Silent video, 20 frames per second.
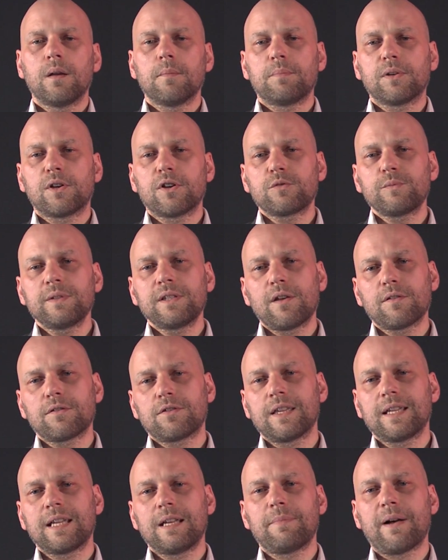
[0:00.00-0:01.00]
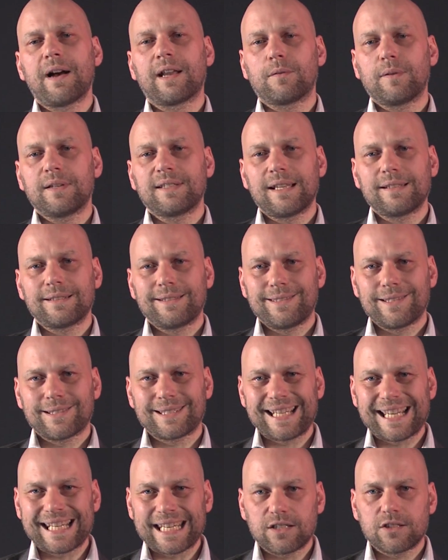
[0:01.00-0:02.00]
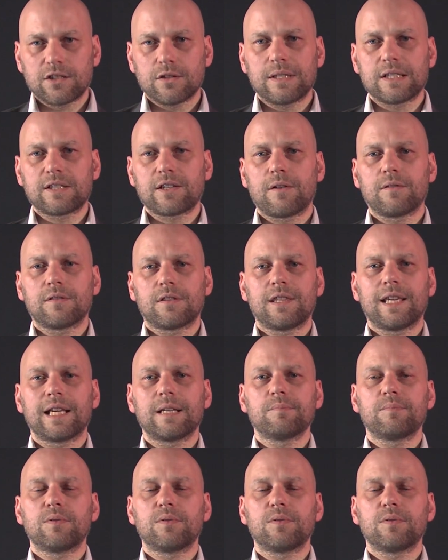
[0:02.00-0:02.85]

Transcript: Because we don't think about it, we tend to just let it do its own thing,